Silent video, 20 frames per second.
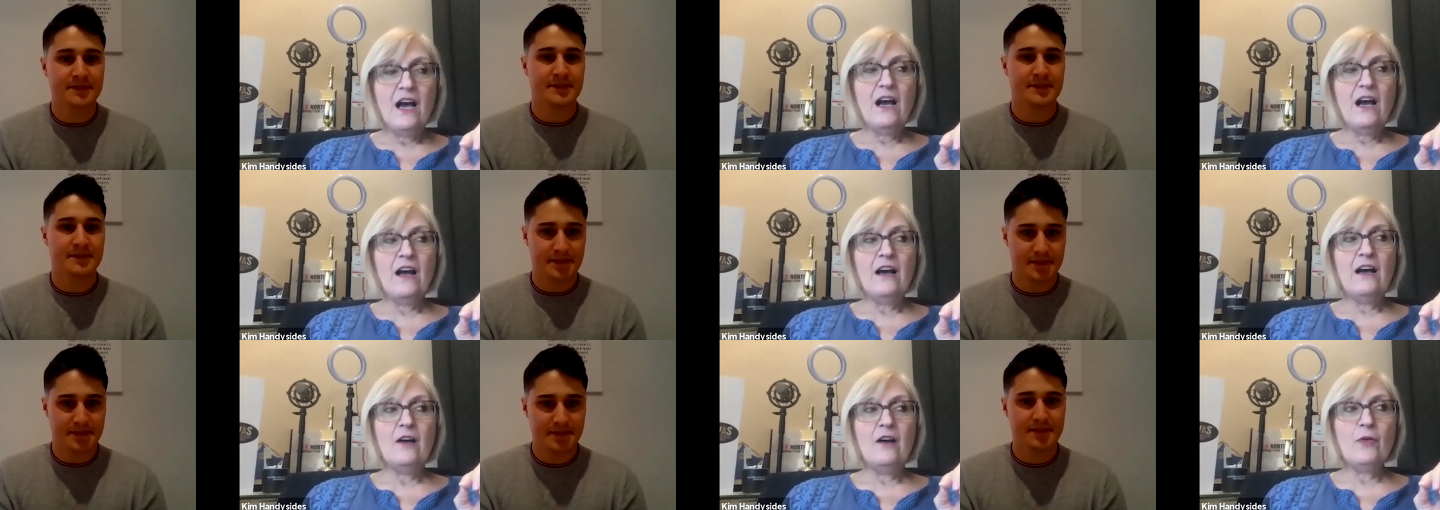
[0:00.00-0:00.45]

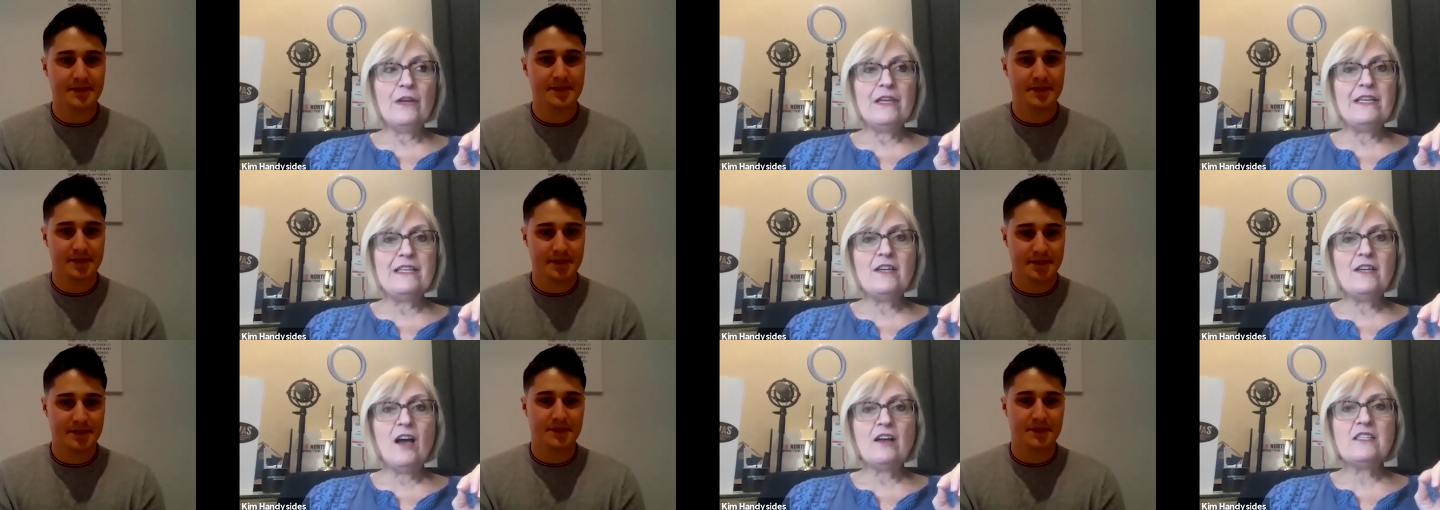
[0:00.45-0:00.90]
Speaker 1: uh, where
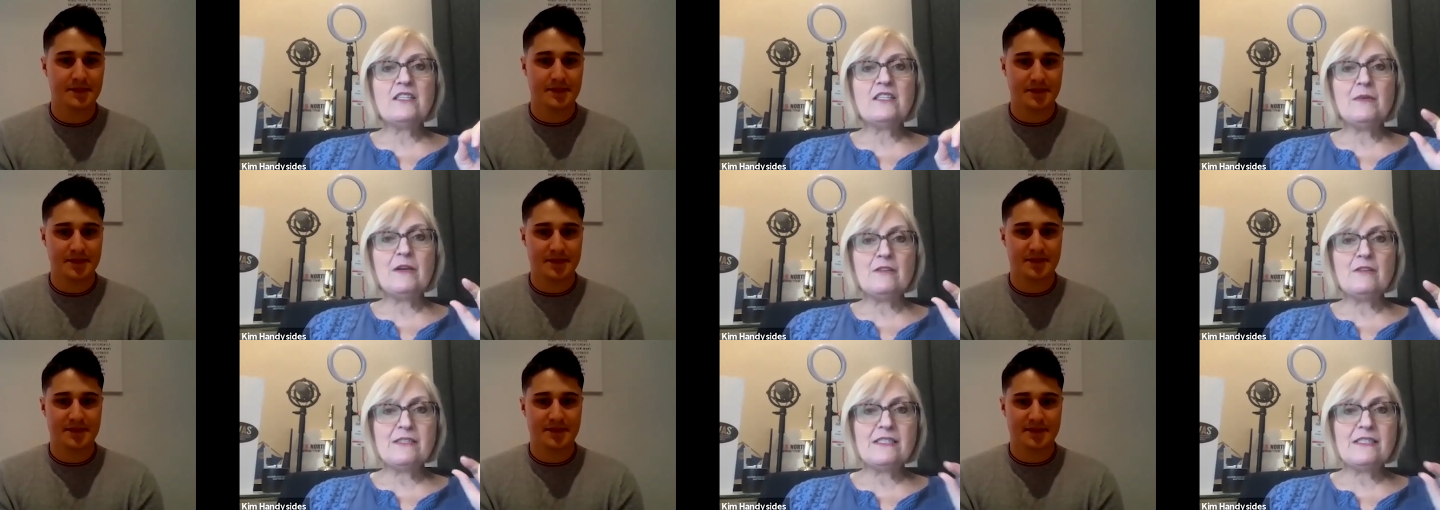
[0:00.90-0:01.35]
he talks
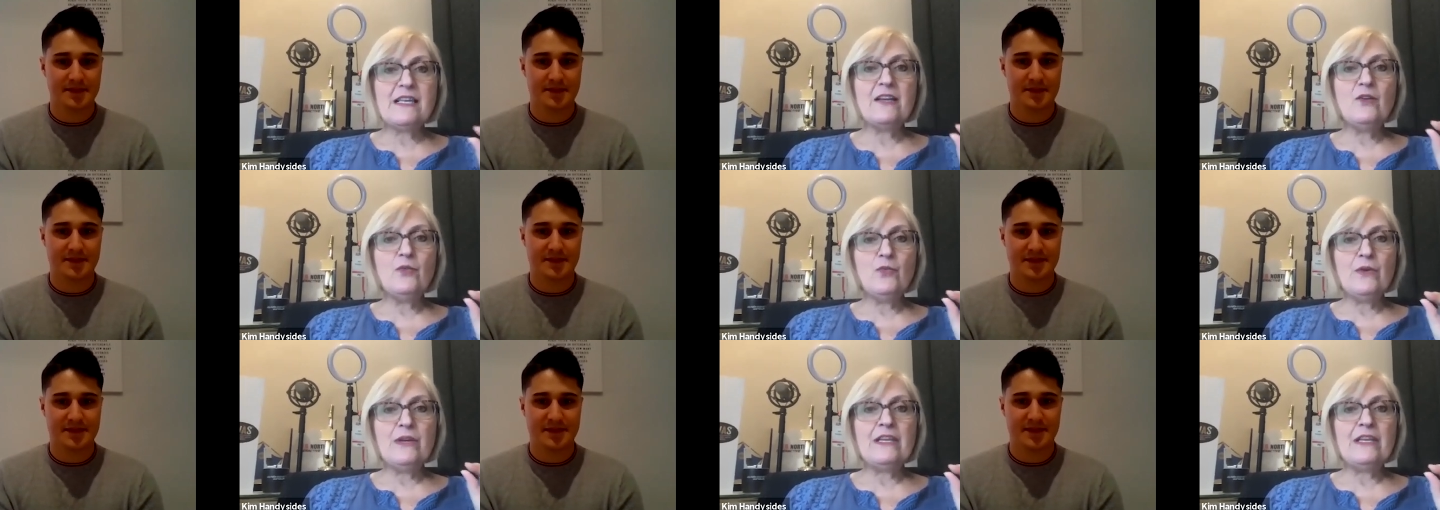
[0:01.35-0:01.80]
about
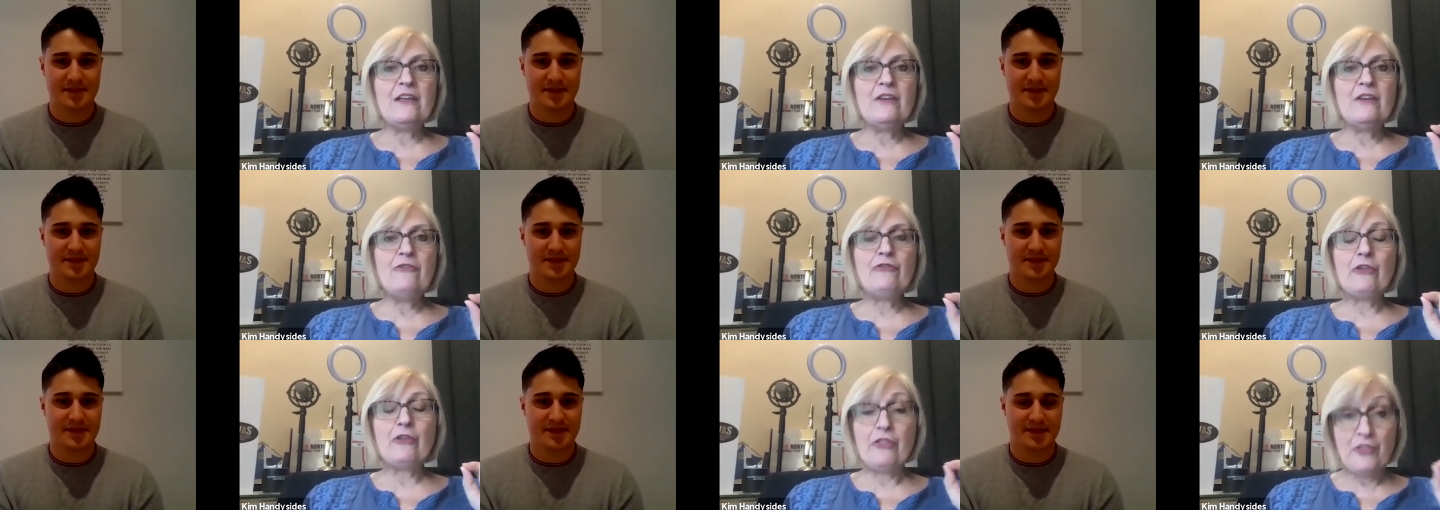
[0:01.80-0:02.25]
sight
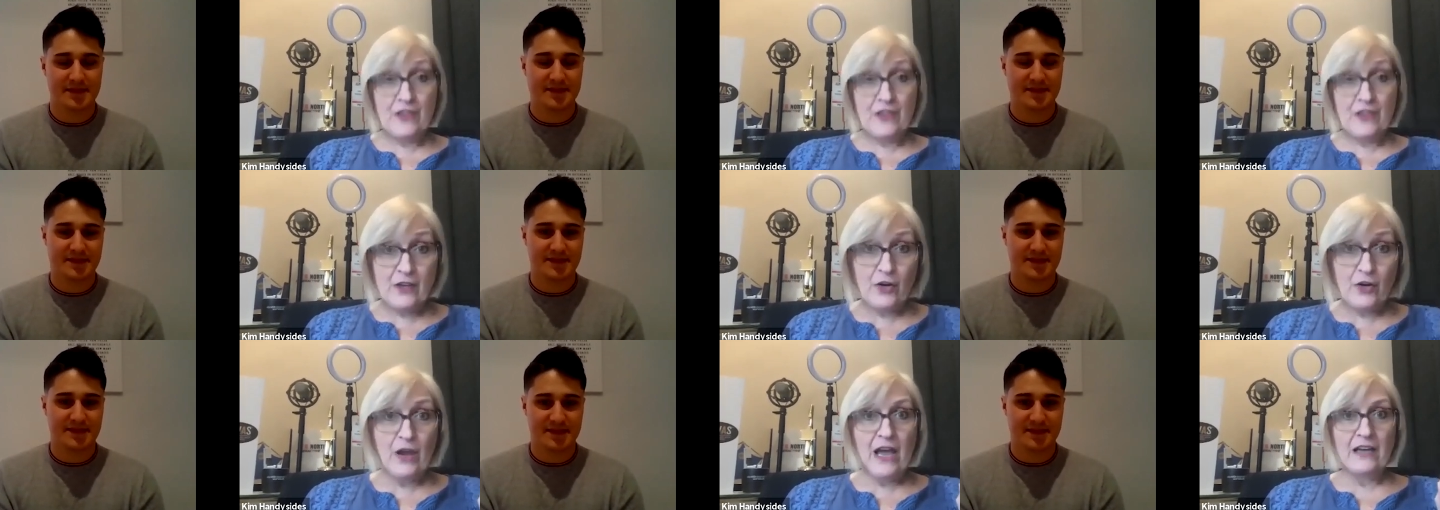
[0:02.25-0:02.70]
reading for
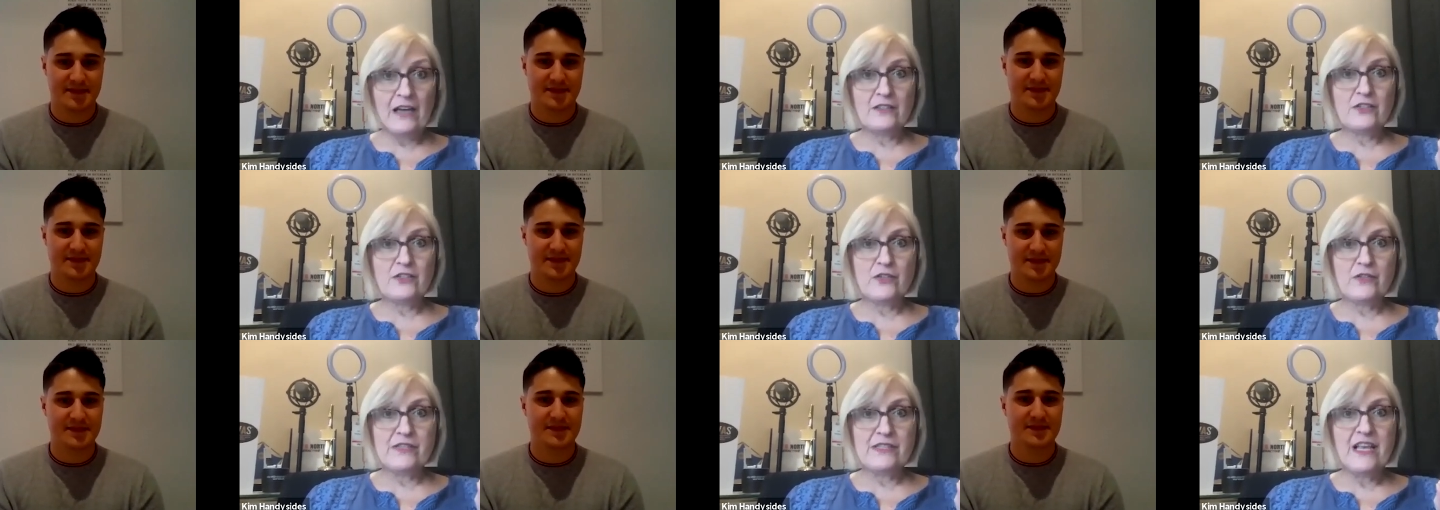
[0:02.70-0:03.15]
theater
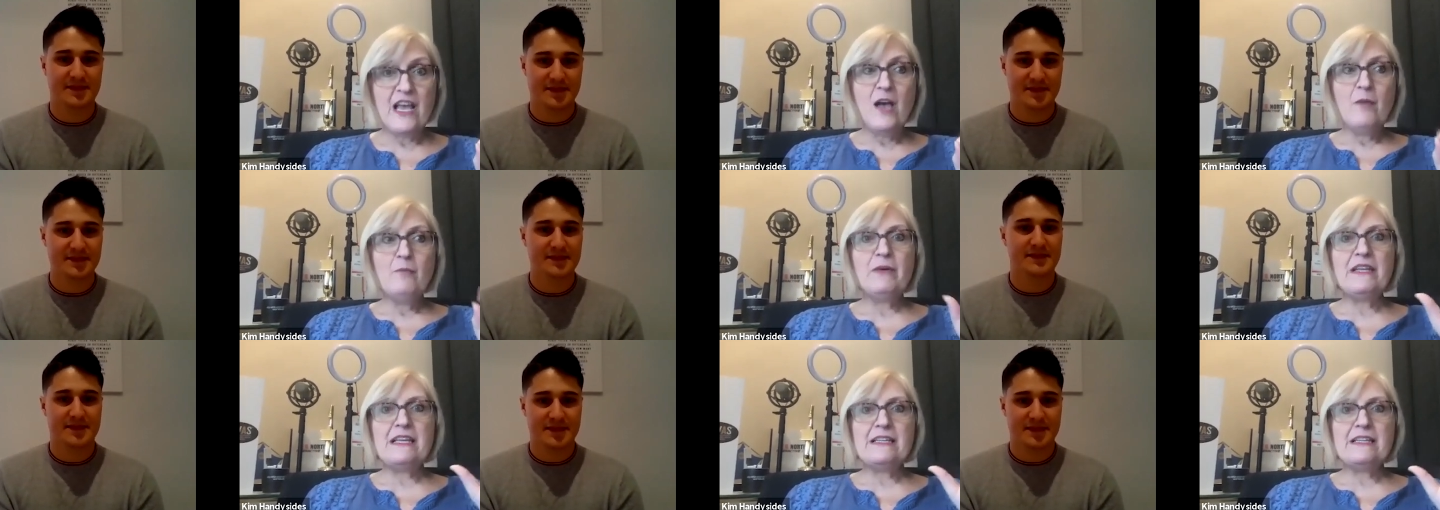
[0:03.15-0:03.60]
actors,
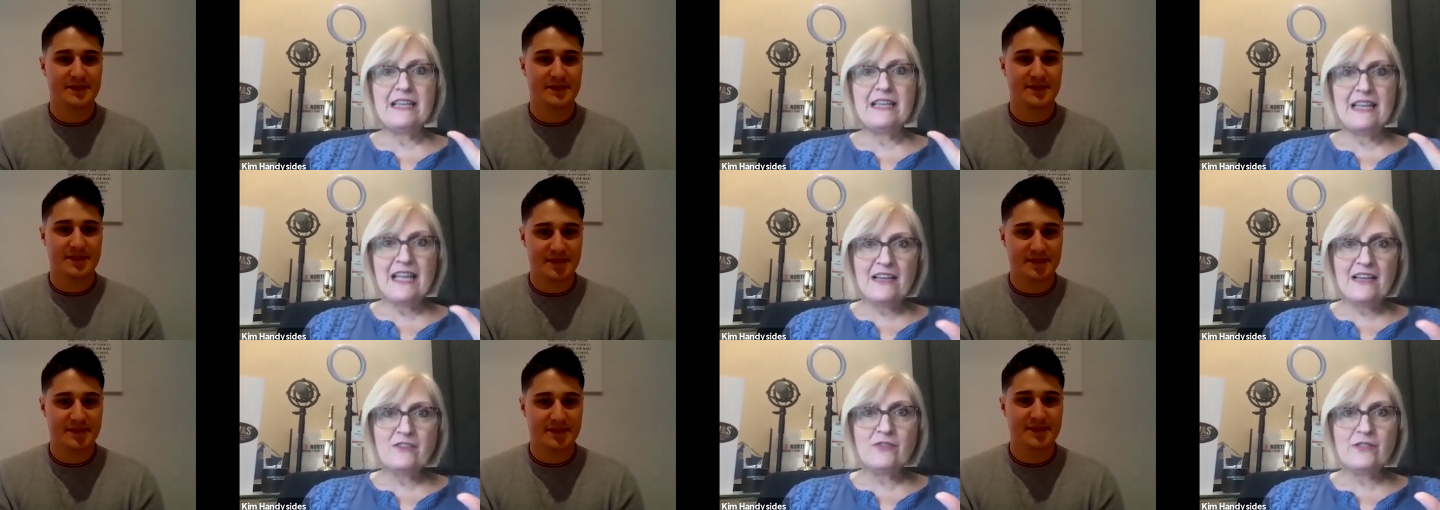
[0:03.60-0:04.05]
but he has an
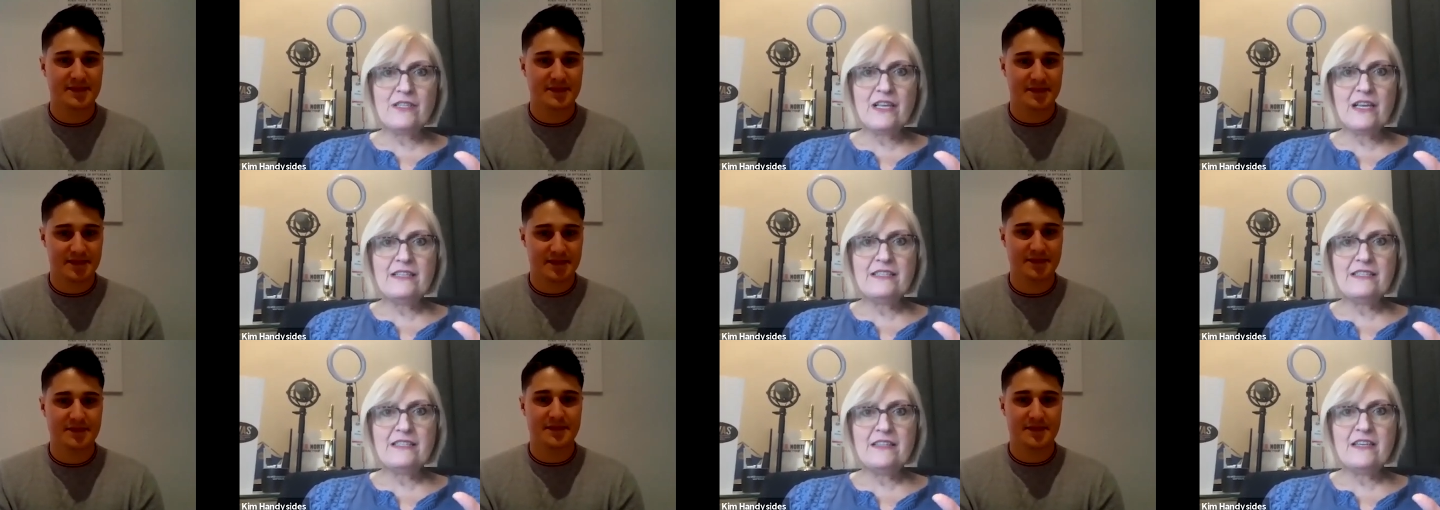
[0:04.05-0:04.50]

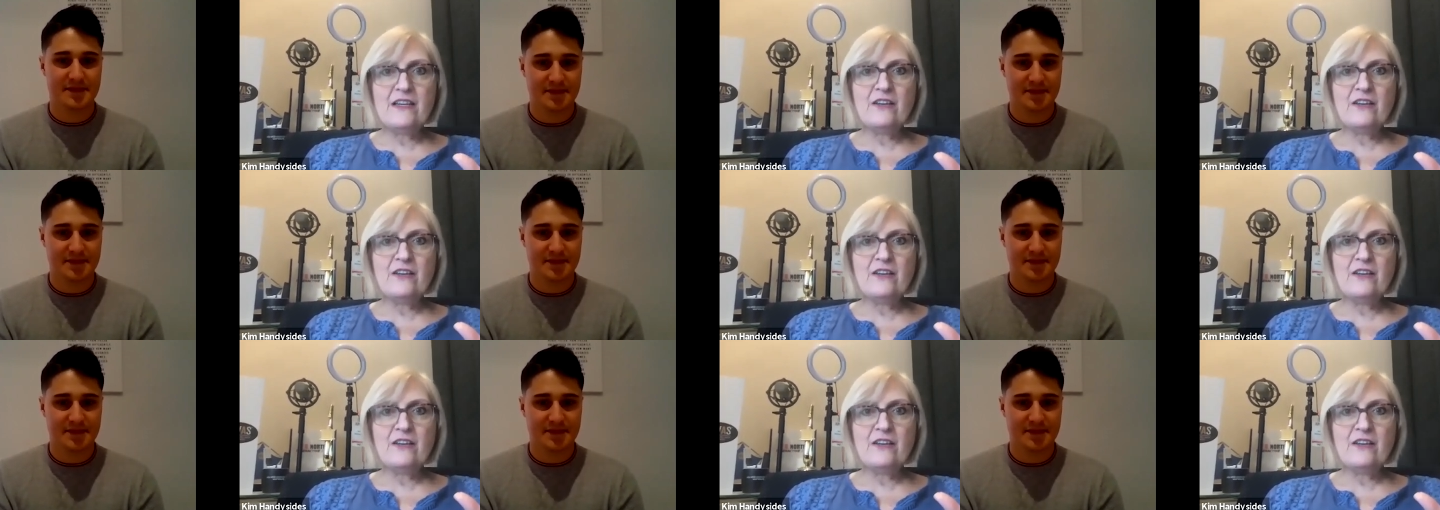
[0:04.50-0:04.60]
exercise in